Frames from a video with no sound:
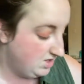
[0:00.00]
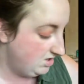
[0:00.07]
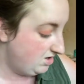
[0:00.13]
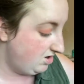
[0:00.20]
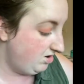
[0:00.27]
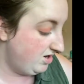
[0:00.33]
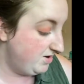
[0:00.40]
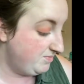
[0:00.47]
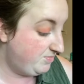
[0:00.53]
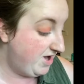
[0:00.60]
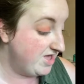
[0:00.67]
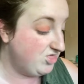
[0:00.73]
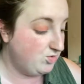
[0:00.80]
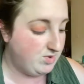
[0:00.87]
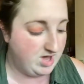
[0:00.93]
Alright, by
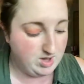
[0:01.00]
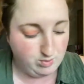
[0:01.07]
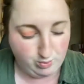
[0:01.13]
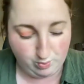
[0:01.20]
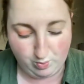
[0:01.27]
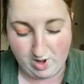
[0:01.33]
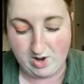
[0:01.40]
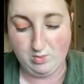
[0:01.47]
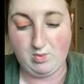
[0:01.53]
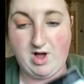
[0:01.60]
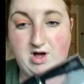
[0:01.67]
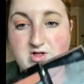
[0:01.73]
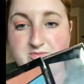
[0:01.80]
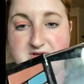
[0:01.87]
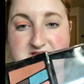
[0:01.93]
the way, Wet n
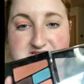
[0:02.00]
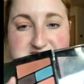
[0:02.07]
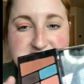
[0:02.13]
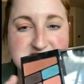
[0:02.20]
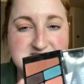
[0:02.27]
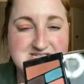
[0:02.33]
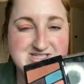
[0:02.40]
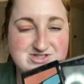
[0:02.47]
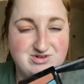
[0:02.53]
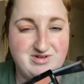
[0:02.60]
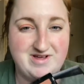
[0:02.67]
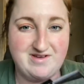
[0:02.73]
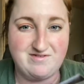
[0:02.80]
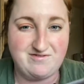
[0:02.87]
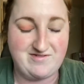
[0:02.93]
Wild makes these. These are
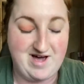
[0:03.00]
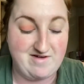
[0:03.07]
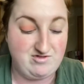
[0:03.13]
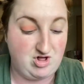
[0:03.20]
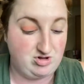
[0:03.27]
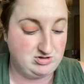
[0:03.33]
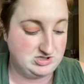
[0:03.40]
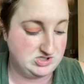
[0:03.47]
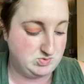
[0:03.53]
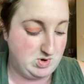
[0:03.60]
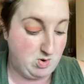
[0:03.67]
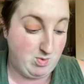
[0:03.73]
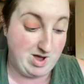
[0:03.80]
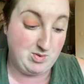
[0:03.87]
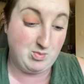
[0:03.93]
like $5 as well.
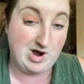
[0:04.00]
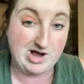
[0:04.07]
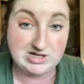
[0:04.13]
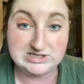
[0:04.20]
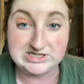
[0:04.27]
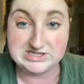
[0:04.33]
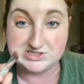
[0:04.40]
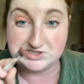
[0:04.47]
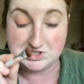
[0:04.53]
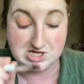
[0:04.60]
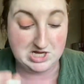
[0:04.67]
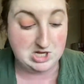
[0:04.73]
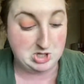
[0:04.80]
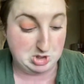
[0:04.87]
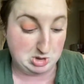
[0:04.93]
Wet n Wild is
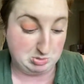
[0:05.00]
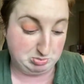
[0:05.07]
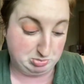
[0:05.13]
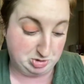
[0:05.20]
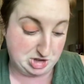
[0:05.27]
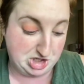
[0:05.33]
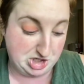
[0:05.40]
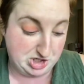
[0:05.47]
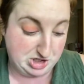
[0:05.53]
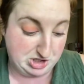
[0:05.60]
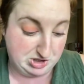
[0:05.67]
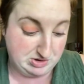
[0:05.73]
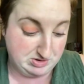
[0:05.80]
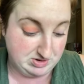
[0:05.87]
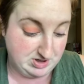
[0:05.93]
pretty good
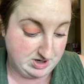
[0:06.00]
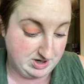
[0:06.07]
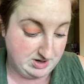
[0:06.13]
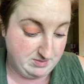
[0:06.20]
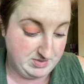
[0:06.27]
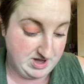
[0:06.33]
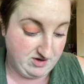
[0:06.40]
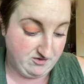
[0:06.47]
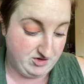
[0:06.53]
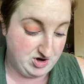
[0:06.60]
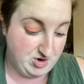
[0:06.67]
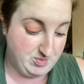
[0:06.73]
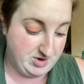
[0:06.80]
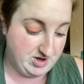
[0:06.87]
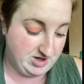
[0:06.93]
bang for your
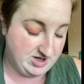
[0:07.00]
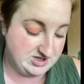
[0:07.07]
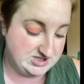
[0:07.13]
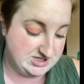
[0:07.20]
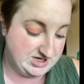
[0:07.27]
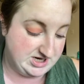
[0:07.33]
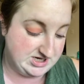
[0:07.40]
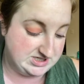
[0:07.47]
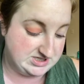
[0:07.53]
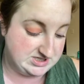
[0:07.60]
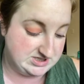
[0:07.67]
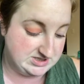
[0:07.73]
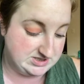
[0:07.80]
buck. It's nice.